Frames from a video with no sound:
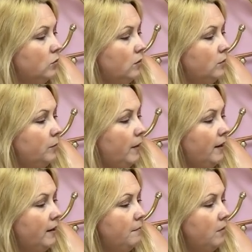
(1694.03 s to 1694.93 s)
Switch
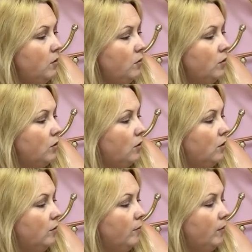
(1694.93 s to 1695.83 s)
panning mode and
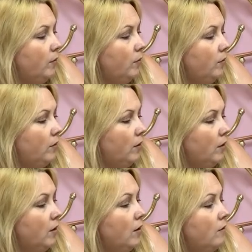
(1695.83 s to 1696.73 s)
lock mode.
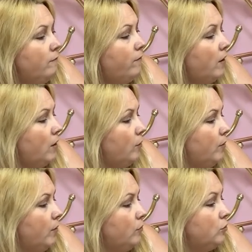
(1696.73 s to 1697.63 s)
Follow
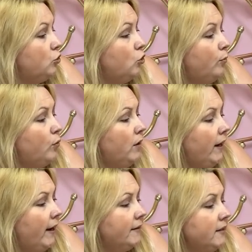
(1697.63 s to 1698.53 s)
mode. Double
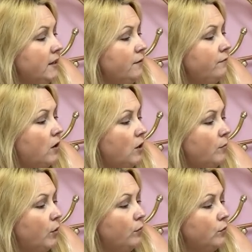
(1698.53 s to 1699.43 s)
clicks. In the follow
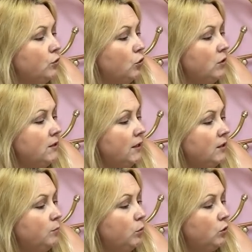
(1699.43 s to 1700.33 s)
mode, the joystick
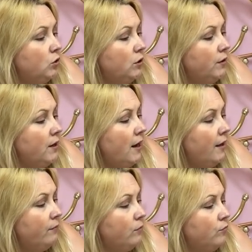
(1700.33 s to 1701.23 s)
is pushed to the
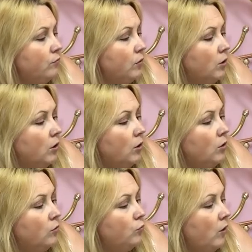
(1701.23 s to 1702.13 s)
left,
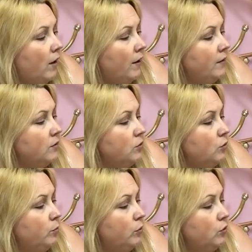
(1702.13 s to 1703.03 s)
right to
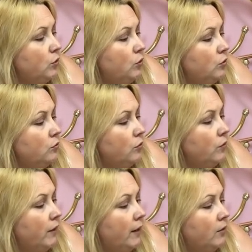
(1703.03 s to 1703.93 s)
push and control
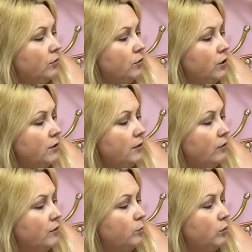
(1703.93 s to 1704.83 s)
the angle 30
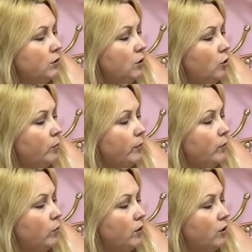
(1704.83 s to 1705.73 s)
degrees. Push it
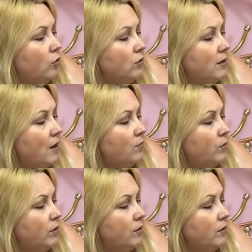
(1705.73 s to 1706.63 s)
upward or
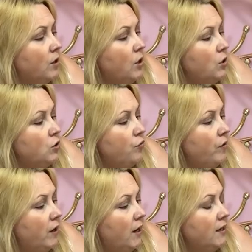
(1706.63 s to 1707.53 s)
downward to
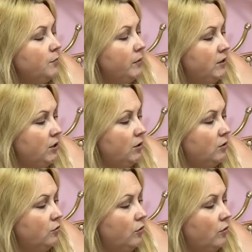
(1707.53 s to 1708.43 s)
realize pitching
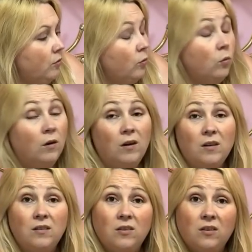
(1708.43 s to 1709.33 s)
control.
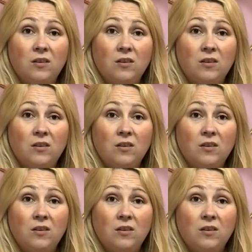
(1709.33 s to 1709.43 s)
What?